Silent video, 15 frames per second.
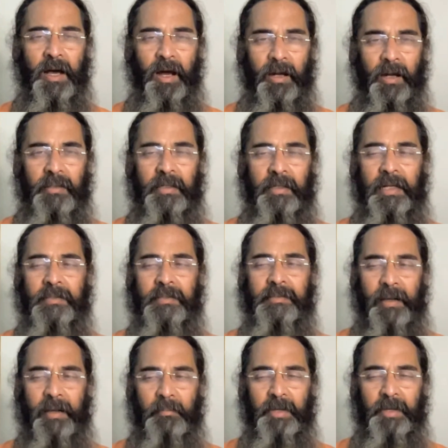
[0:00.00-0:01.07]
Until
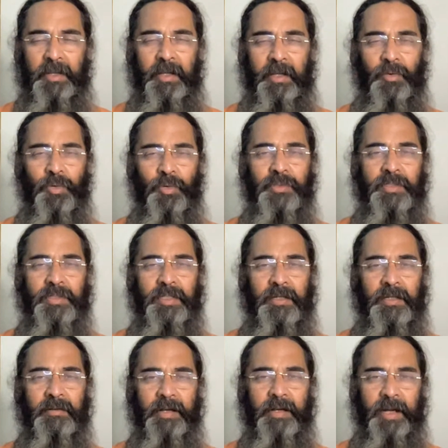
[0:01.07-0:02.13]
somebody goes
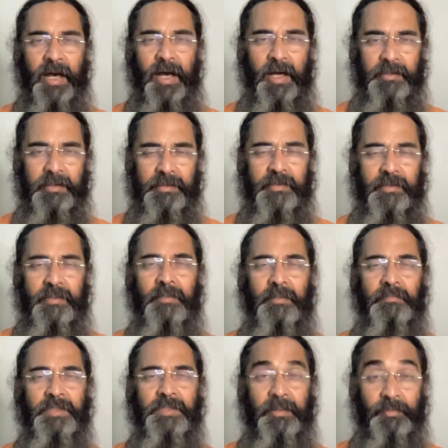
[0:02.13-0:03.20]
near and asks
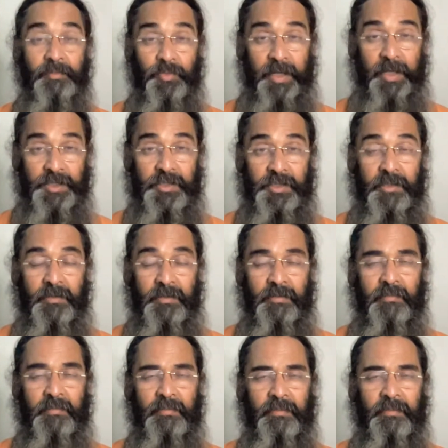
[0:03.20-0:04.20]
him some question,